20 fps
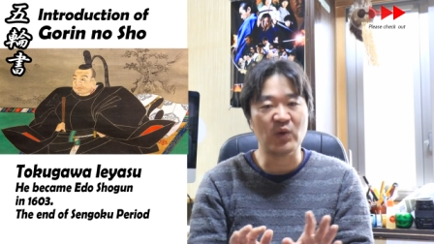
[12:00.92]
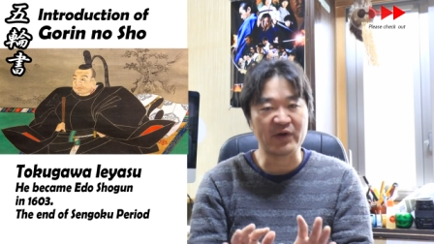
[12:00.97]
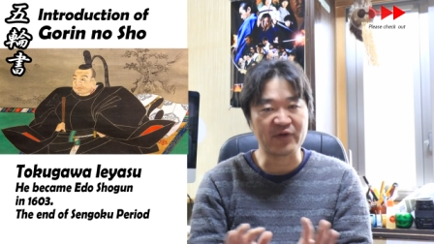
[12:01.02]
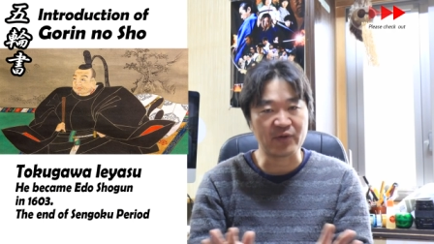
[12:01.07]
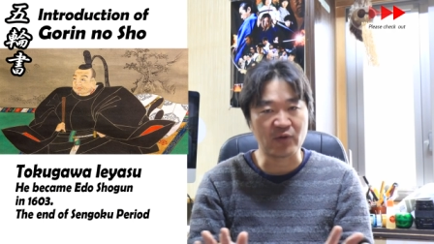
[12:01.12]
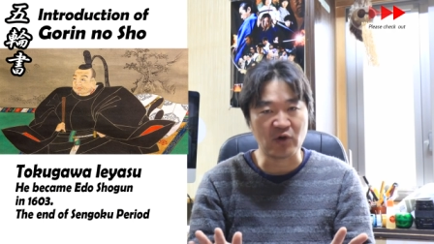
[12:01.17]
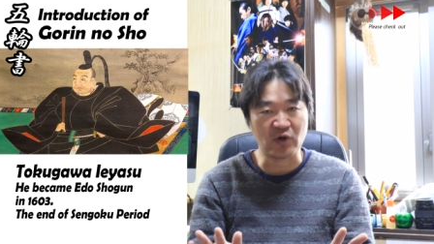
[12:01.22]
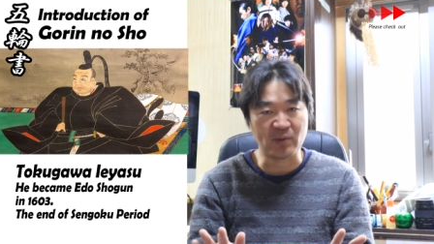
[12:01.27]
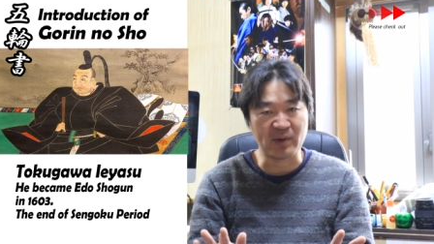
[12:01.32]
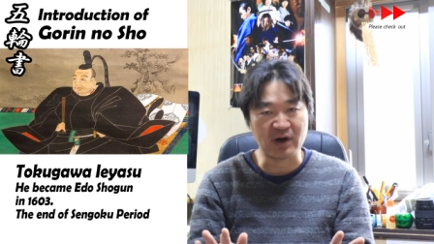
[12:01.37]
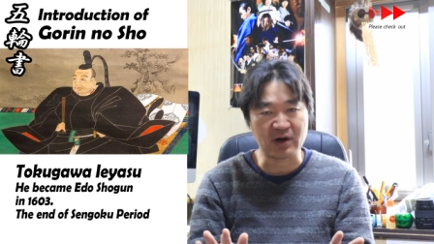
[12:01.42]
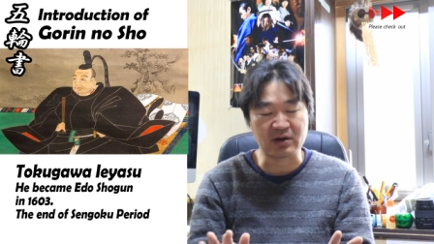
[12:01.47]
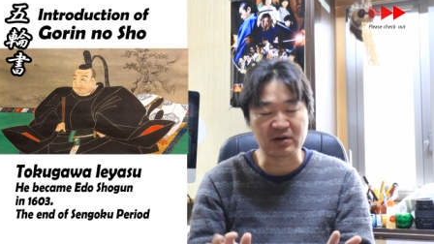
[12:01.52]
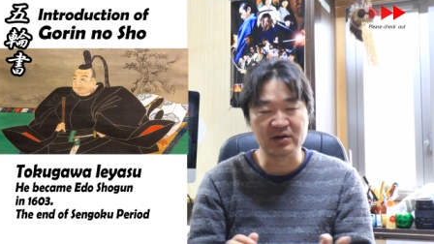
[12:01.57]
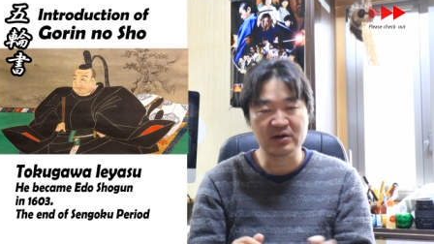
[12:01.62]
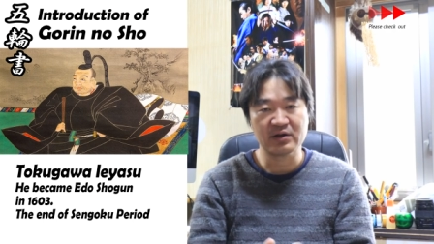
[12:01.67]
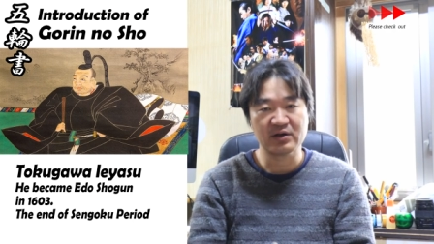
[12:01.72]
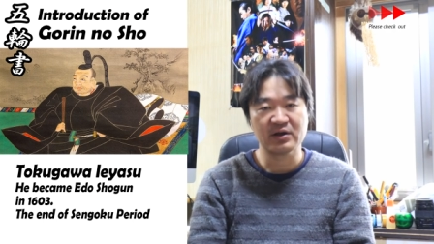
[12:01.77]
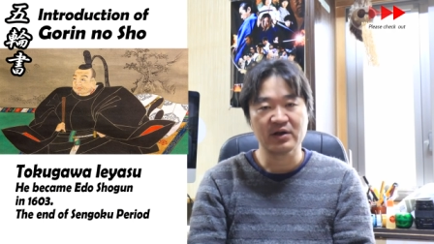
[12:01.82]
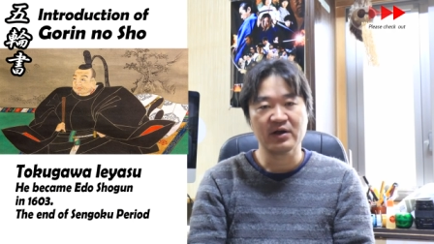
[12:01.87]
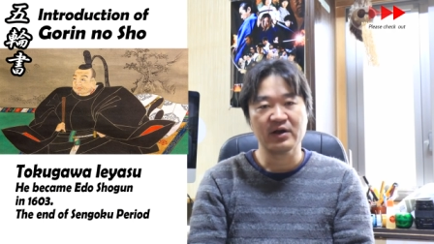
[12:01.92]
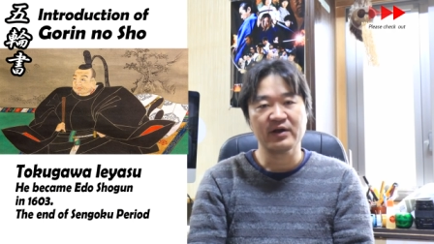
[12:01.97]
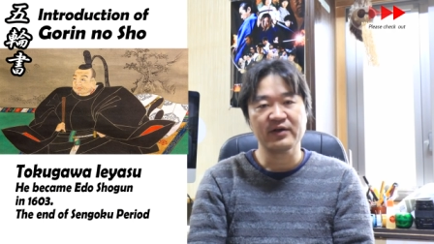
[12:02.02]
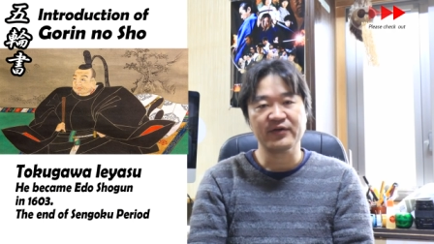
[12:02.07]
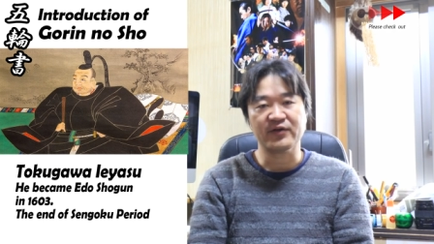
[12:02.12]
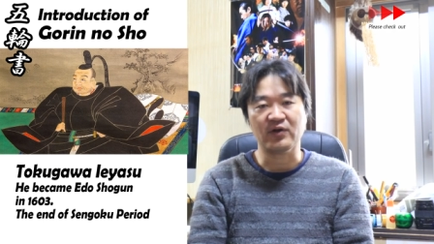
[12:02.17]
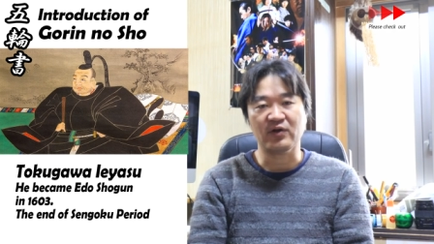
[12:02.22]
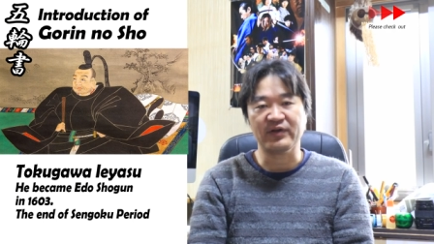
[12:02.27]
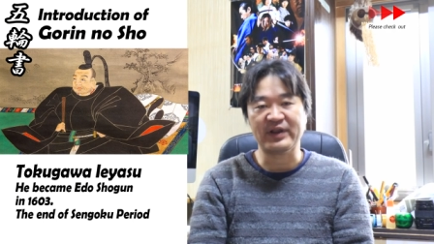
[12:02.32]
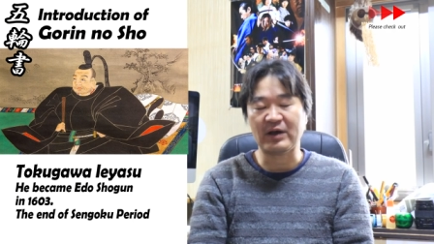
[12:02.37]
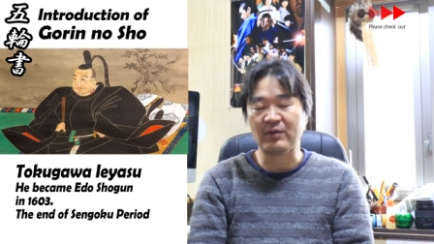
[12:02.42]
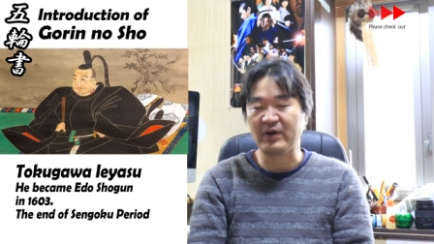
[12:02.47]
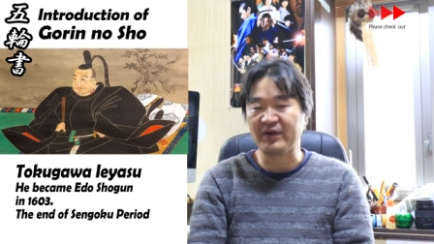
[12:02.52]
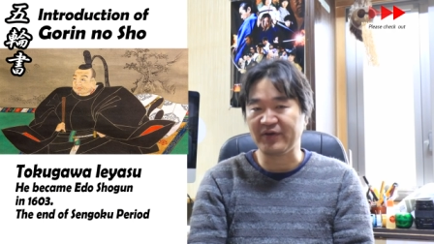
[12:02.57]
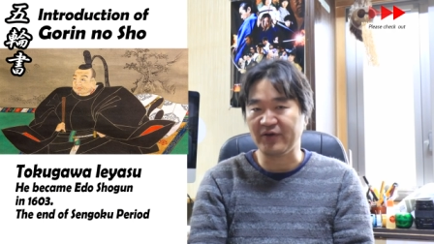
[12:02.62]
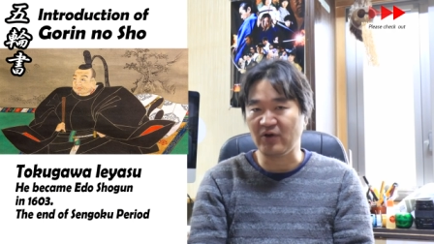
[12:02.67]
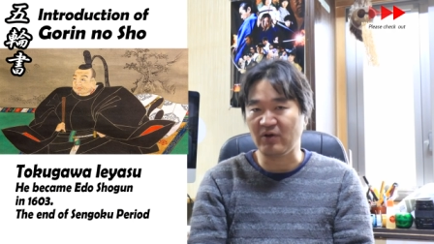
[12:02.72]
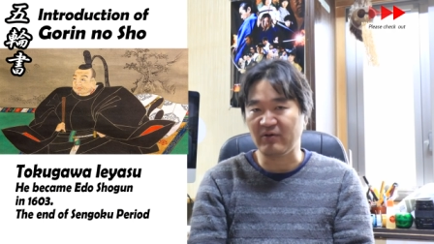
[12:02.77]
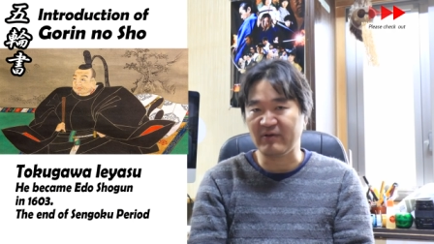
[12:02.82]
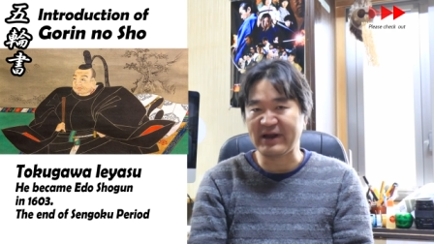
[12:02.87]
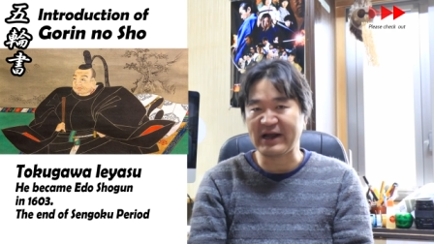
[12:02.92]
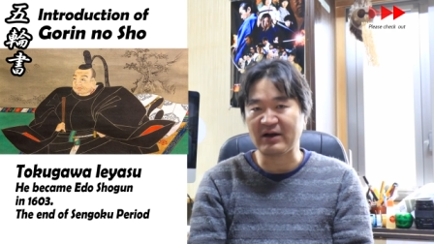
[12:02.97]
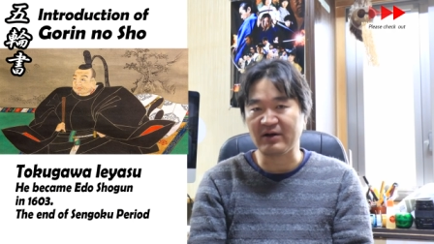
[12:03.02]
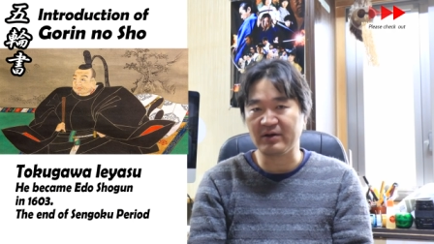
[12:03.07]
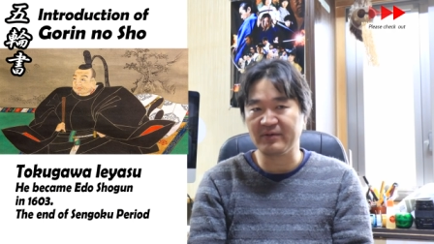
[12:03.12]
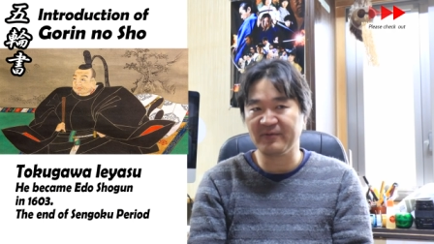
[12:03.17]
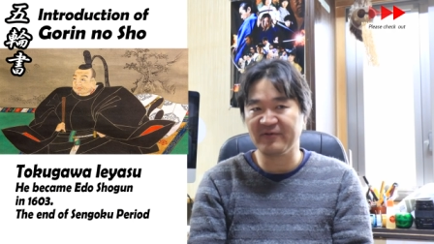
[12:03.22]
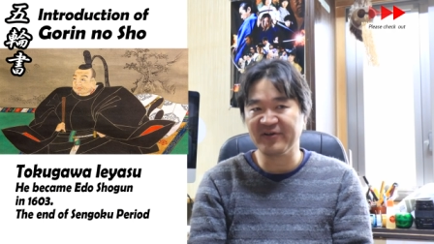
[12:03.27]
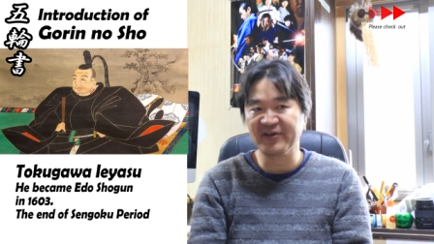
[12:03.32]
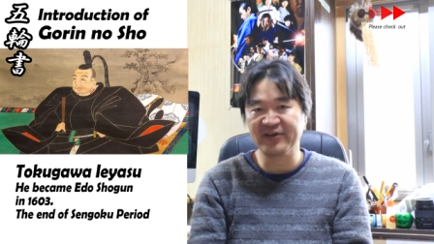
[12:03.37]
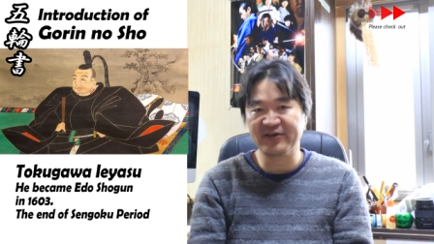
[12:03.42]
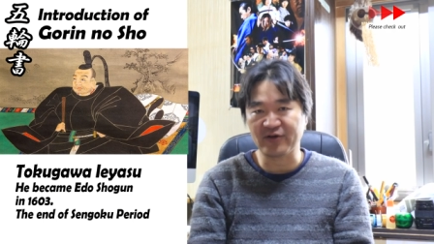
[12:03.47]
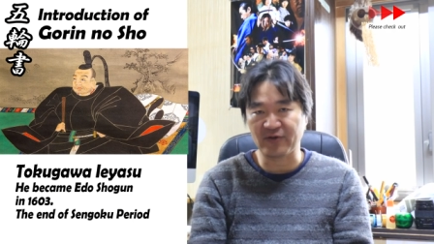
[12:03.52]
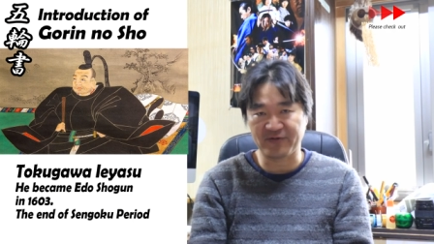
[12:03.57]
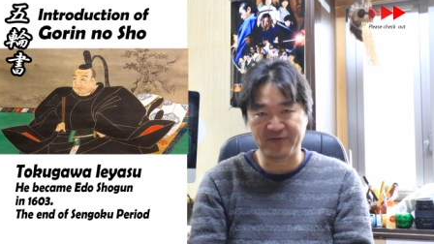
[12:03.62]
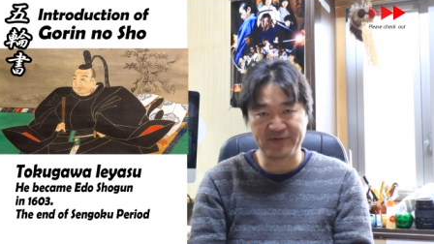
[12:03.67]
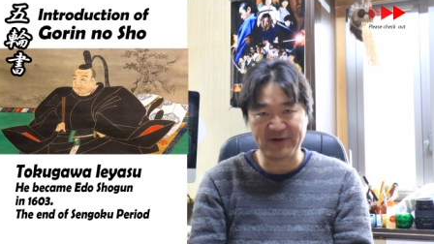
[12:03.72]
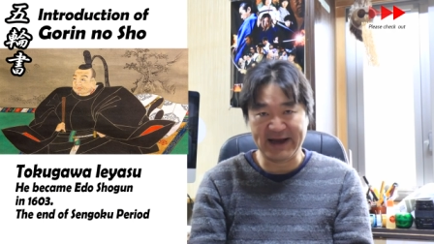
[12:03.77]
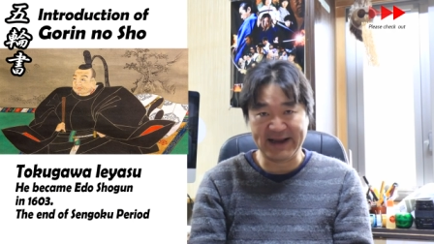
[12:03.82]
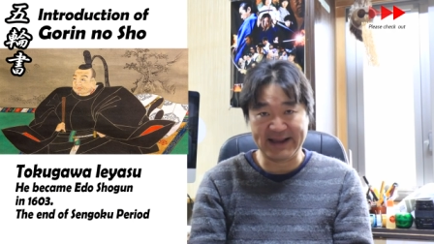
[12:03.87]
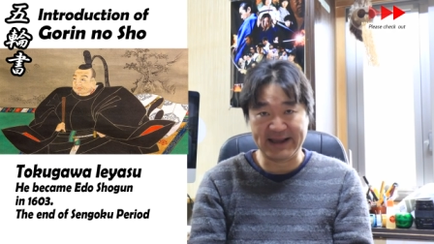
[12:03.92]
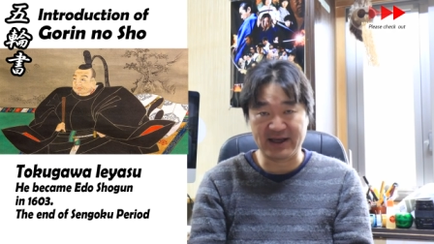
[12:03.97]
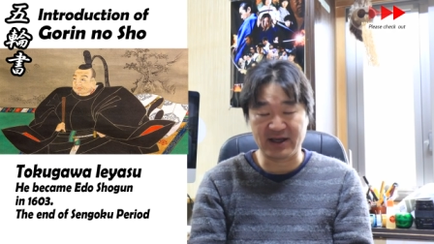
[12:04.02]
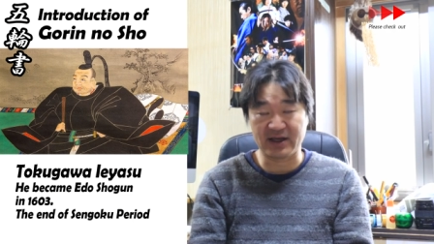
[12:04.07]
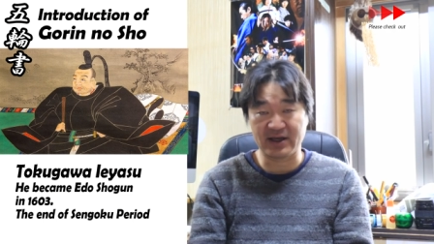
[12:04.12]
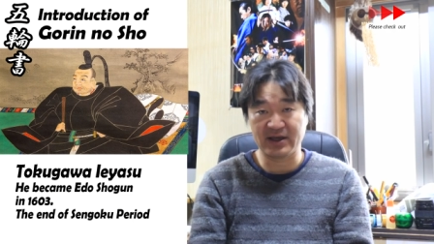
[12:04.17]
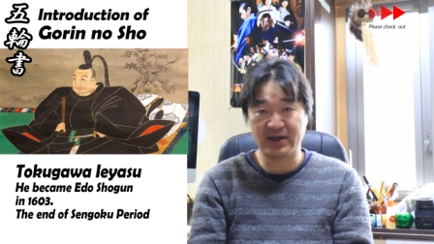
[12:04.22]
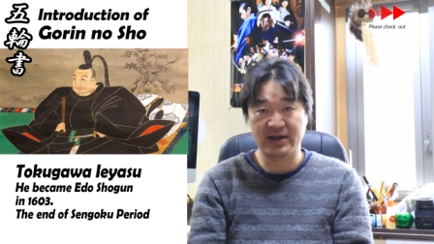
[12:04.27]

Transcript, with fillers: was over. So there was no real fighting.